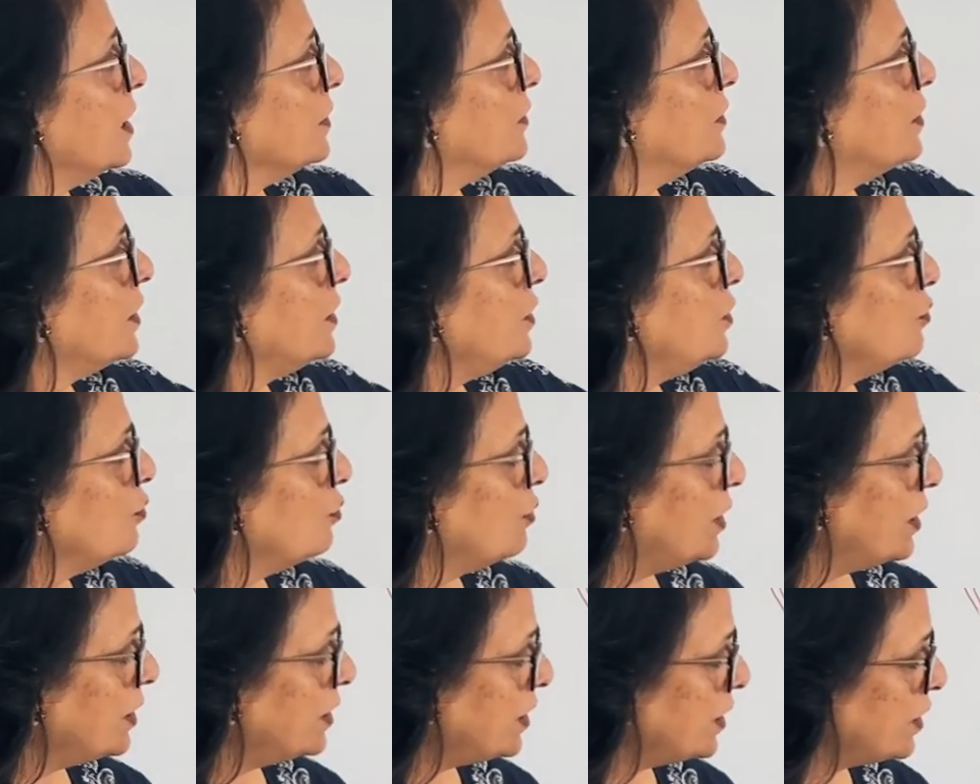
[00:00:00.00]
the
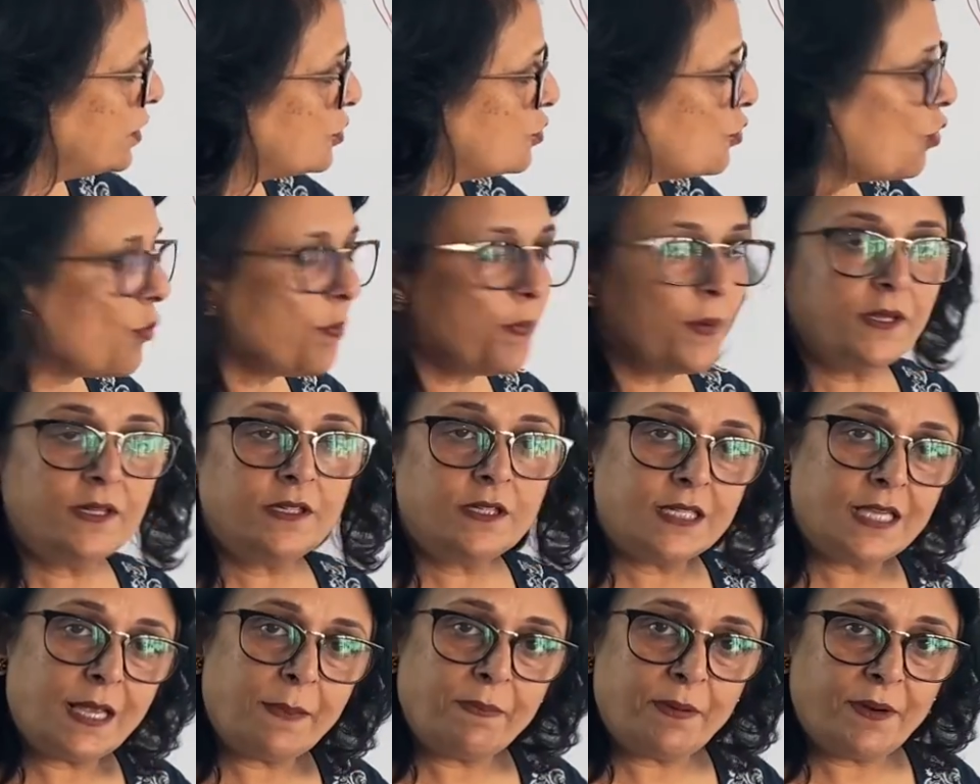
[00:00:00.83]
ureters open
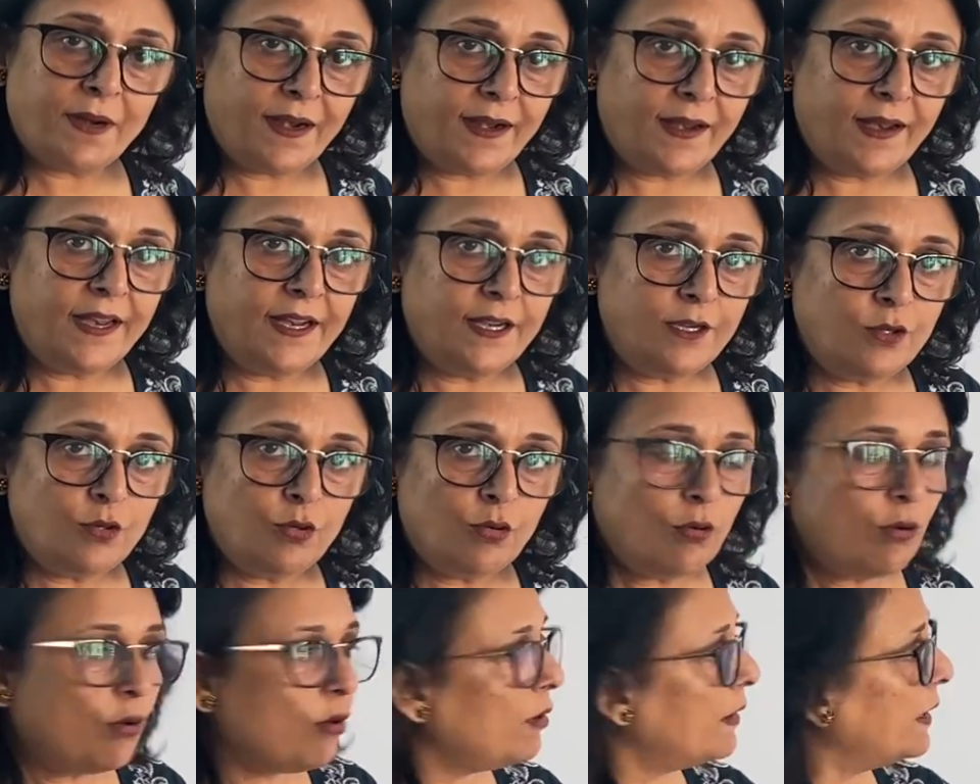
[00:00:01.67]
separately into
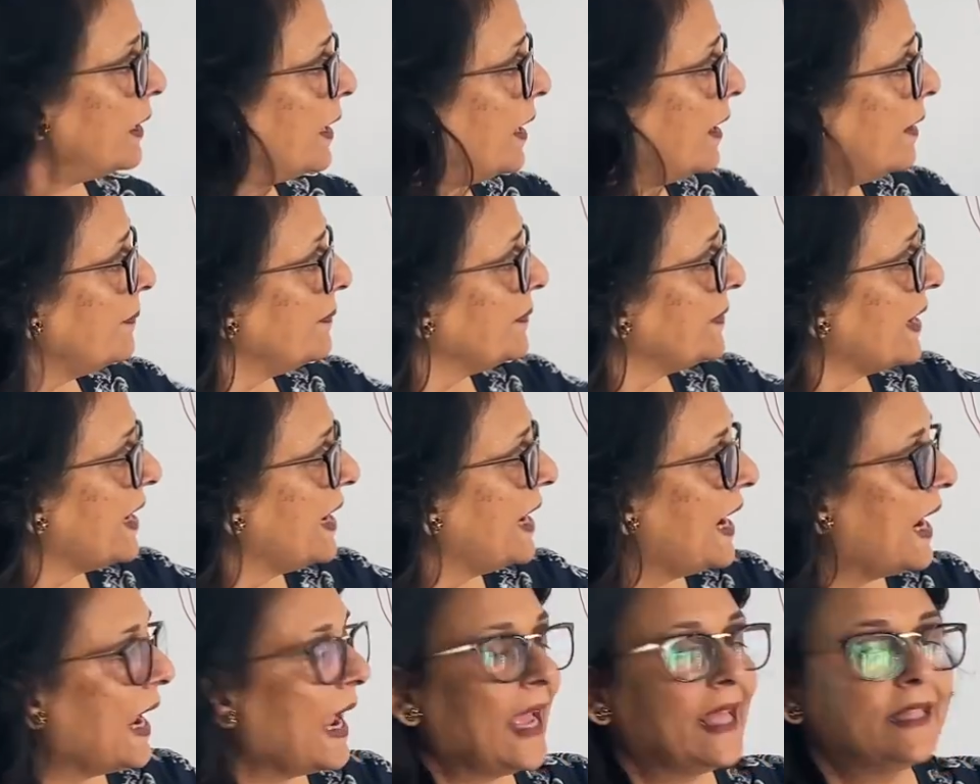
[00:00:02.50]
cloaca
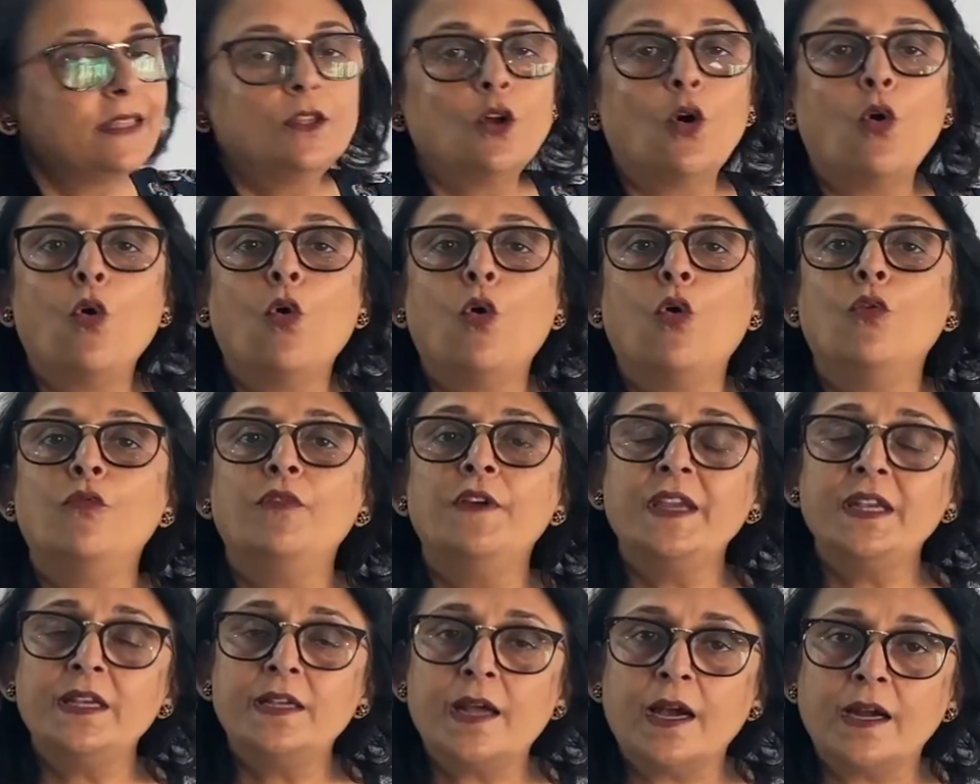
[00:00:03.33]
and the
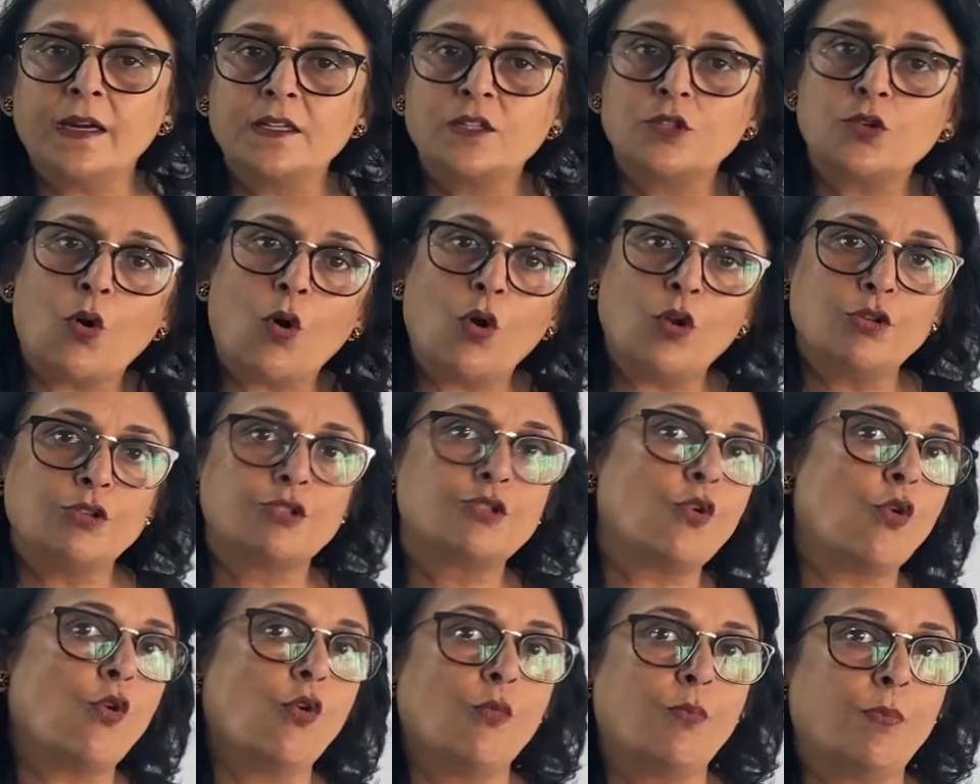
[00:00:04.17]
oviducts
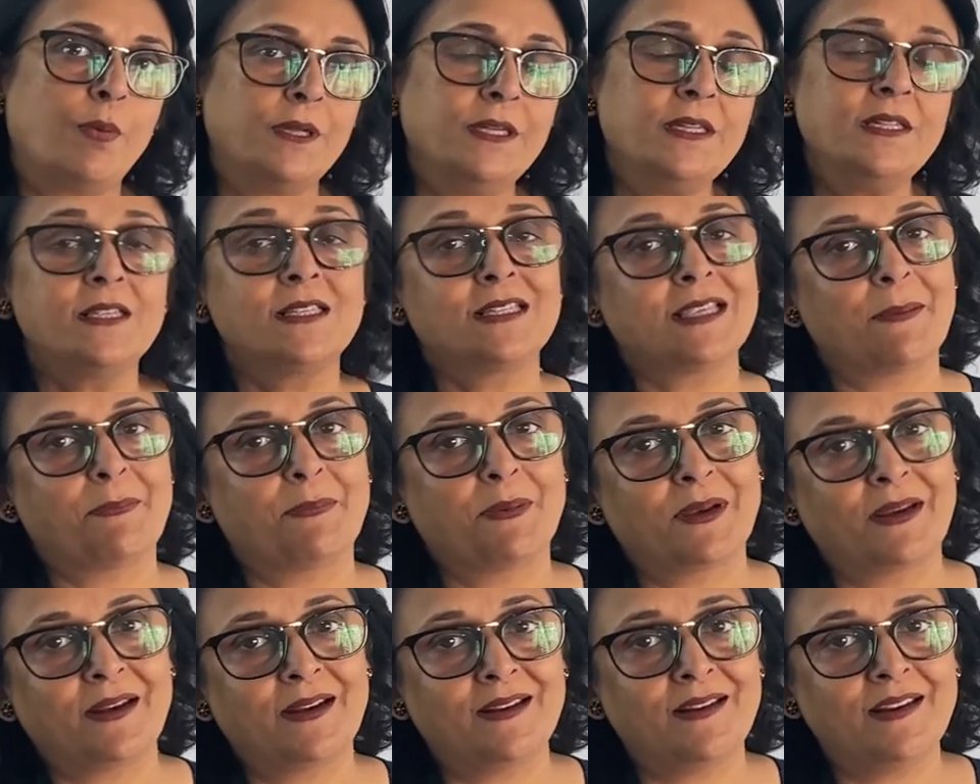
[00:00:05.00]
also open
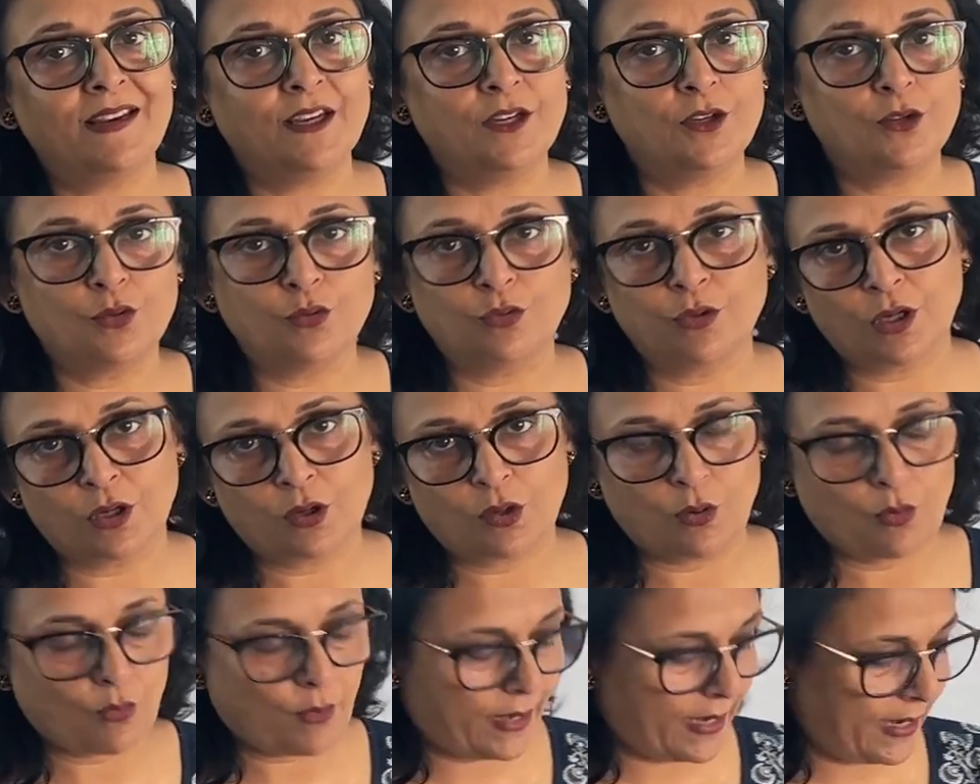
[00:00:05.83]
separately into the
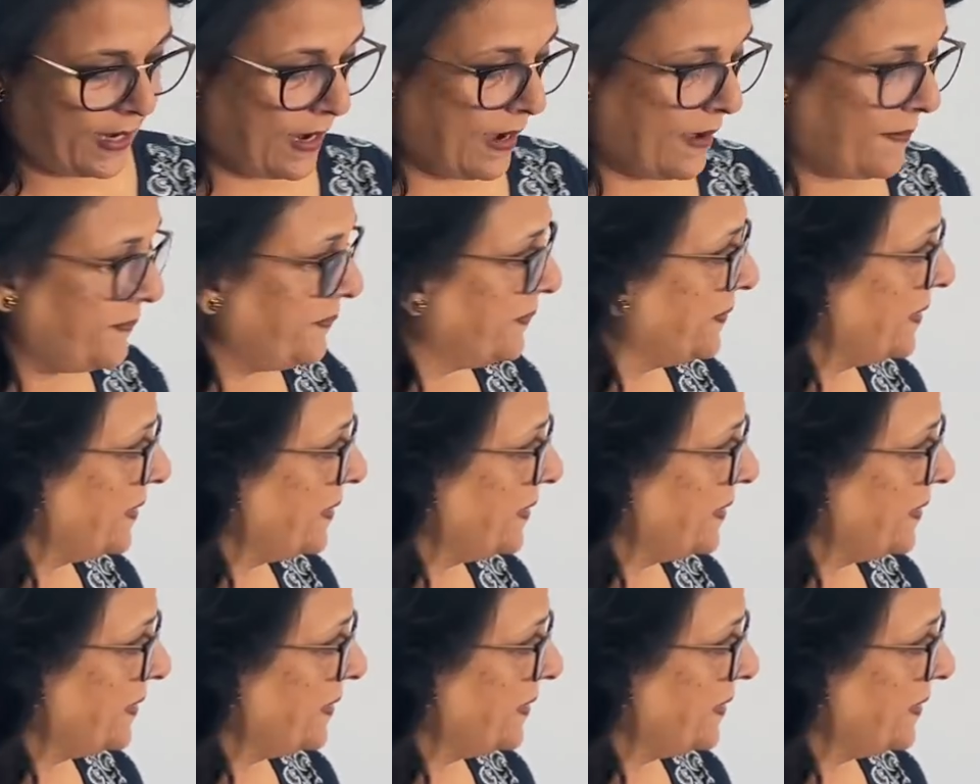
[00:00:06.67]
cloaca.